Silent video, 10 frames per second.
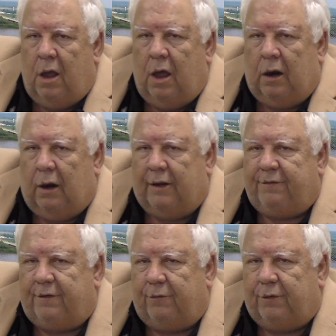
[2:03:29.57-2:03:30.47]

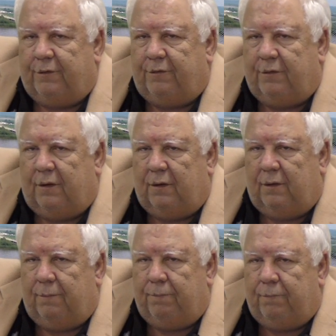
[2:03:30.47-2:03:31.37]
unless there is
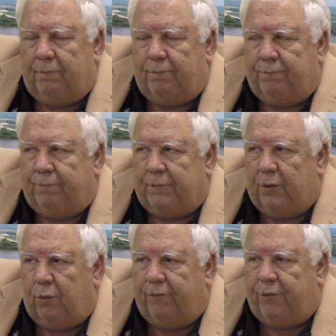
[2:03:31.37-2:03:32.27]
uh, mm,
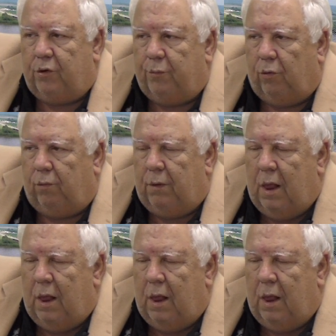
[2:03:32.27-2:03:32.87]
irrefutable